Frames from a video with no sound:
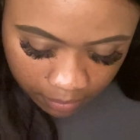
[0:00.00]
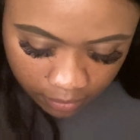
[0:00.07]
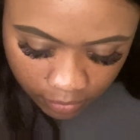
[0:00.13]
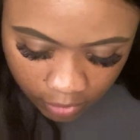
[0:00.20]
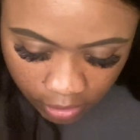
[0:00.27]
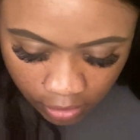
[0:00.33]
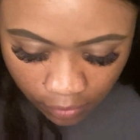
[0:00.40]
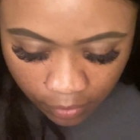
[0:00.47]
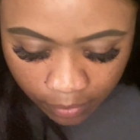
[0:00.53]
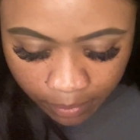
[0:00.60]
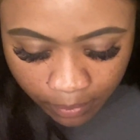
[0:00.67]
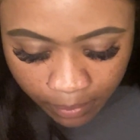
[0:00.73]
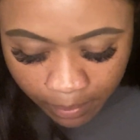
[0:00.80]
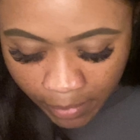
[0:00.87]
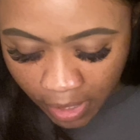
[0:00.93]
so
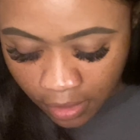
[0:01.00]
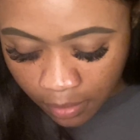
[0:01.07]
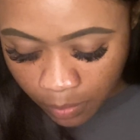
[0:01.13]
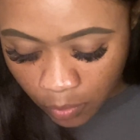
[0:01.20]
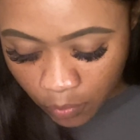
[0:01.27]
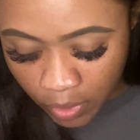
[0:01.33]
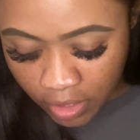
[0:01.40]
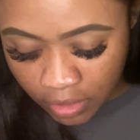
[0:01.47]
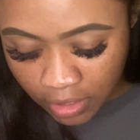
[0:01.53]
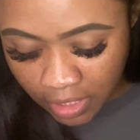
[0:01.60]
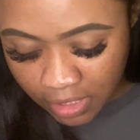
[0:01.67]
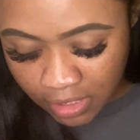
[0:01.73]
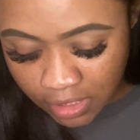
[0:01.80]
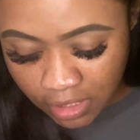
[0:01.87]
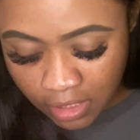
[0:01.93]
my number one
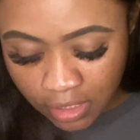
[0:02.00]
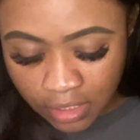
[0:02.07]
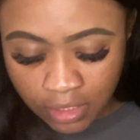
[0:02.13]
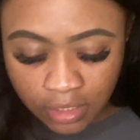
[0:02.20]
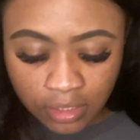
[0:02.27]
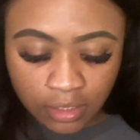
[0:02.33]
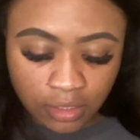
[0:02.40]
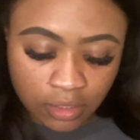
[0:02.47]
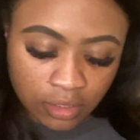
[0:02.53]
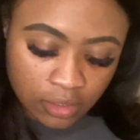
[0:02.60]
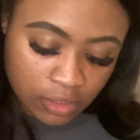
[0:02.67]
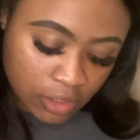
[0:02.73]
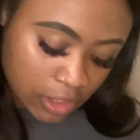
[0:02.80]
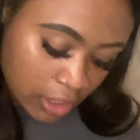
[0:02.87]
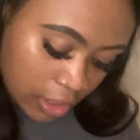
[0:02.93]
lesson
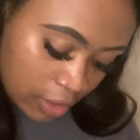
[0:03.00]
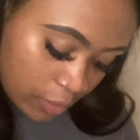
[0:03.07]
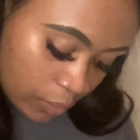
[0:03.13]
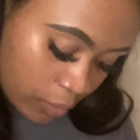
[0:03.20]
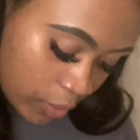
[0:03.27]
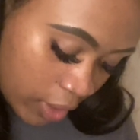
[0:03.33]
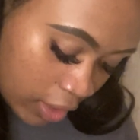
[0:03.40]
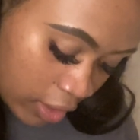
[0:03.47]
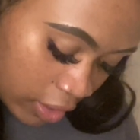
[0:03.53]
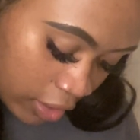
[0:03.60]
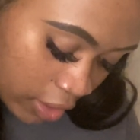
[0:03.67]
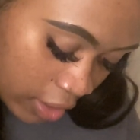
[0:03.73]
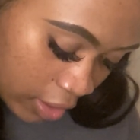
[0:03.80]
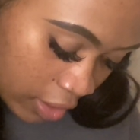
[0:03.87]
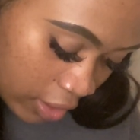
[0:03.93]
dealing with
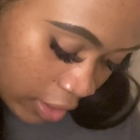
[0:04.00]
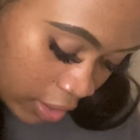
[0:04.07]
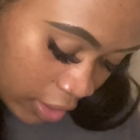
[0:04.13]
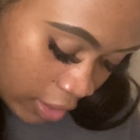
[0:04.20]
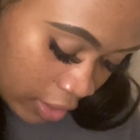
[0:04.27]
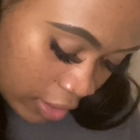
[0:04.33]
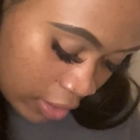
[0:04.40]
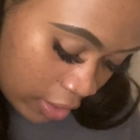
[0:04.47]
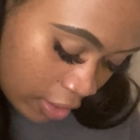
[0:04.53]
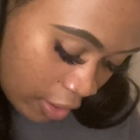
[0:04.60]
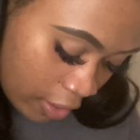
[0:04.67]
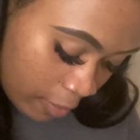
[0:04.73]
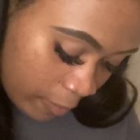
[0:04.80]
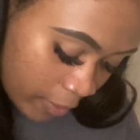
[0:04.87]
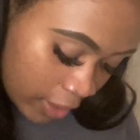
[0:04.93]

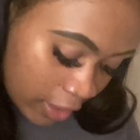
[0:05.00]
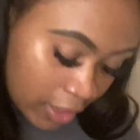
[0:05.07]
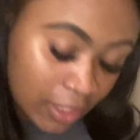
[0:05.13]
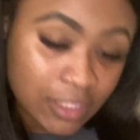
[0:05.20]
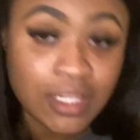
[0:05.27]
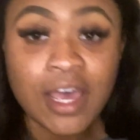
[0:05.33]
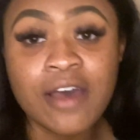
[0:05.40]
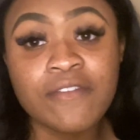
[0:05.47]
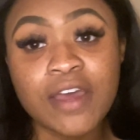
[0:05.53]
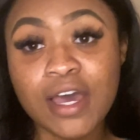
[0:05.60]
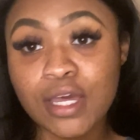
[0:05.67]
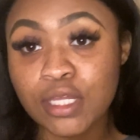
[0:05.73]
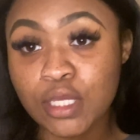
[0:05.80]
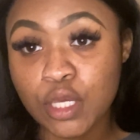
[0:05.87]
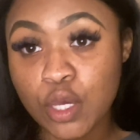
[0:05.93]
heartbreak, because I've
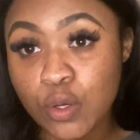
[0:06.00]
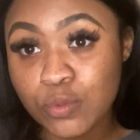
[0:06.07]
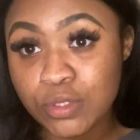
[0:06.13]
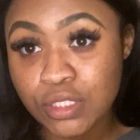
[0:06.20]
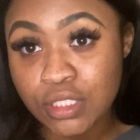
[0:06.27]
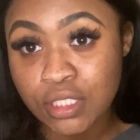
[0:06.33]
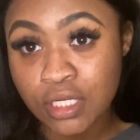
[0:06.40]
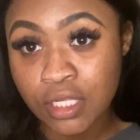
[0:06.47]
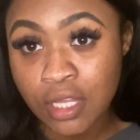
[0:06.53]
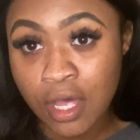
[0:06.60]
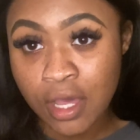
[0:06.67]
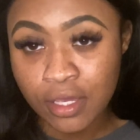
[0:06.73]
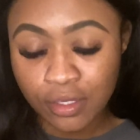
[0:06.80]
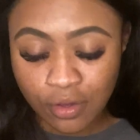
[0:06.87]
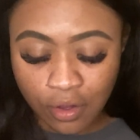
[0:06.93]
gotten ghosted a
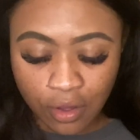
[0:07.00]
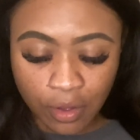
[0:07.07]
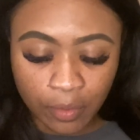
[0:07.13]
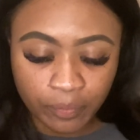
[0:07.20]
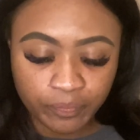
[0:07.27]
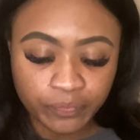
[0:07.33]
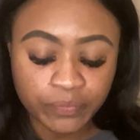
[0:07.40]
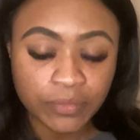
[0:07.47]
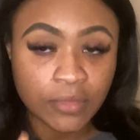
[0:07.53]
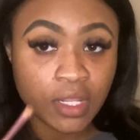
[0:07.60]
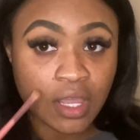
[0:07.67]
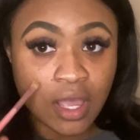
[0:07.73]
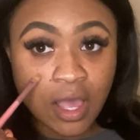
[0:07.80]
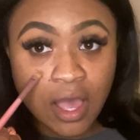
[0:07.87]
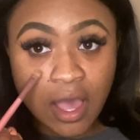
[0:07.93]
lot, y'all.
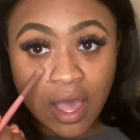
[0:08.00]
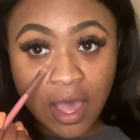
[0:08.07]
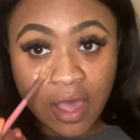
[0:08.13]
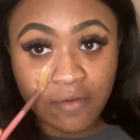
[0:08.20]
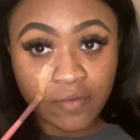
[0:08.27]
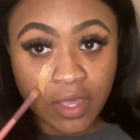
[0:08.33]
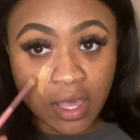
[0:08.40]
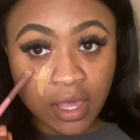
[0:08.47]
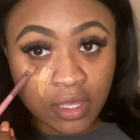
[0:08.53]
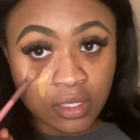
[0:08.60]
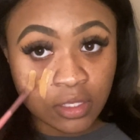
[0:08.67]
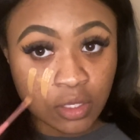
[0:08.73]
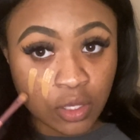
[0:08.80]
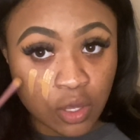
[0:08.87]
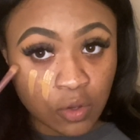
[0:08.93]
I've
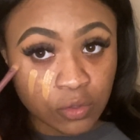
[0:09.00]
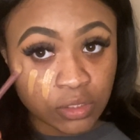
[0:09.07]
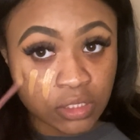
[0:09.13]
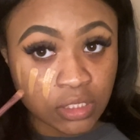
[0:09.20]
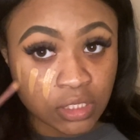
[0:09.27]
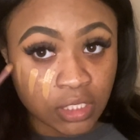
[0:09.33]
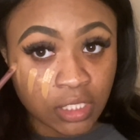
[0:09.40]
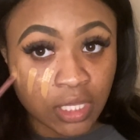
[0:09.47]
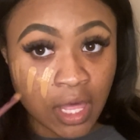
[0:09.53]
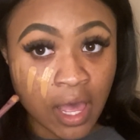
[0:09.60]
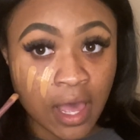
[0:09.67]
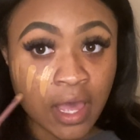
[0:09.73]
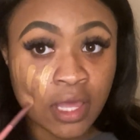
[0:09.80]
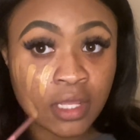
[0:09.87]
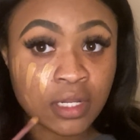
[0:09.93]
gotten ghosted a
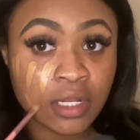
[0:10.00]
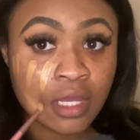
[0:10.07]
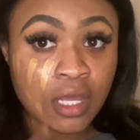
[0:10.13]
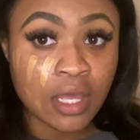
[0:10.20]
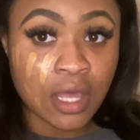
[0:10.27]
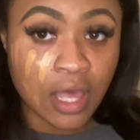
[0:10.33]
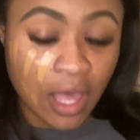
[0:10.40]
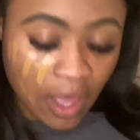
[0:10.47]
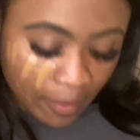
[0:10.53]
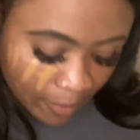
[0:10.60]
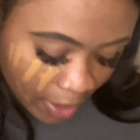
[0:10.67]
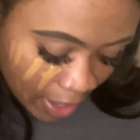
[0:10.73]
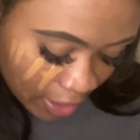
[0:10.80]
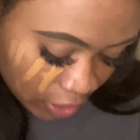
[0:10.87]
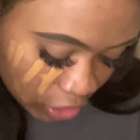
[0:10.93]
lot. I'm
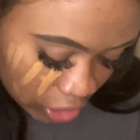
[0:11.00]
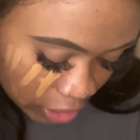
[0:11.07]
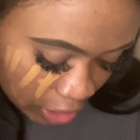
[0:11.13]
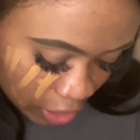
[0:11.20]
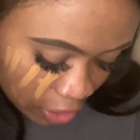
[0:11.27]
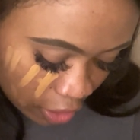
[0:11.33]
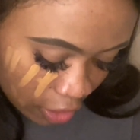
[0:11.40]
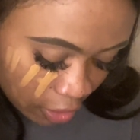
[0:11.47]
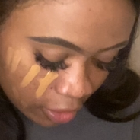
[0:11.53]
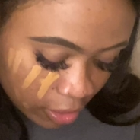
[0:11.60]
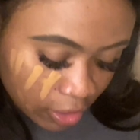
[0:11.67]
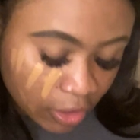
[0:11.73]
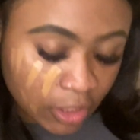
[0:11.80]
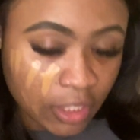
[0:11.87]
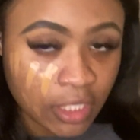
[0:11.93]
actually
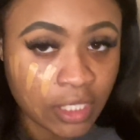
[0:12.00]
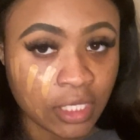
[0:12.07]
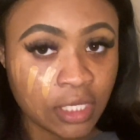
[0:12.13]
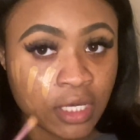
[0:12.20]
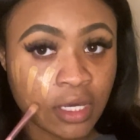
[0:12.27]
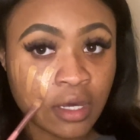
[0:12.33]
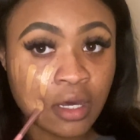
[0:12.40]
currently